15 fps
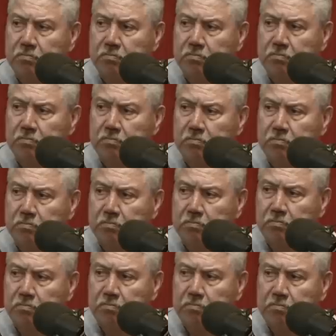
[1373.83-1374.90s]

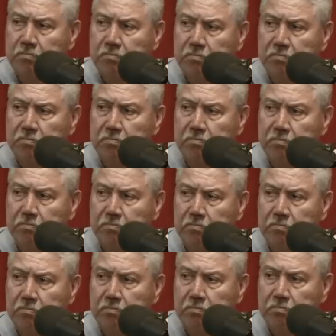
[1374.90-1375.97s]

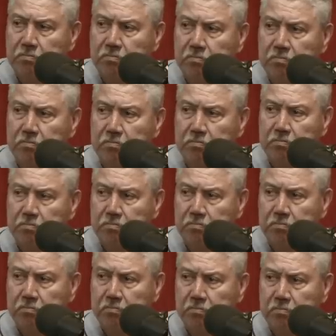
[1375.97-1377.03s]

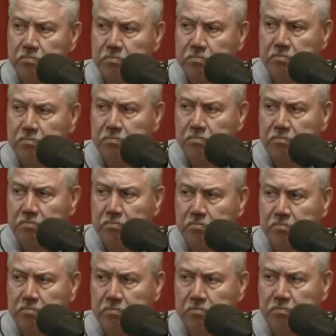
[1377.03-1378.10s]

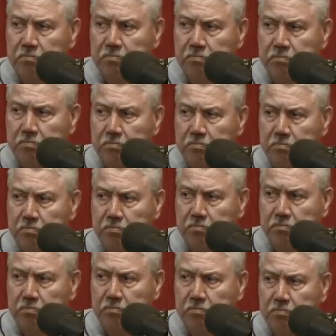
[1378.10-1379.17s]

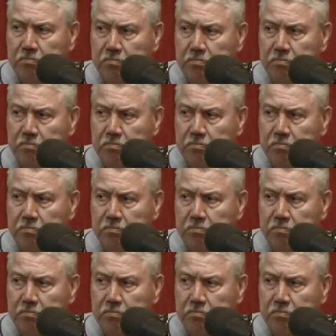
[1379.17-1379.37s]
(not speaking)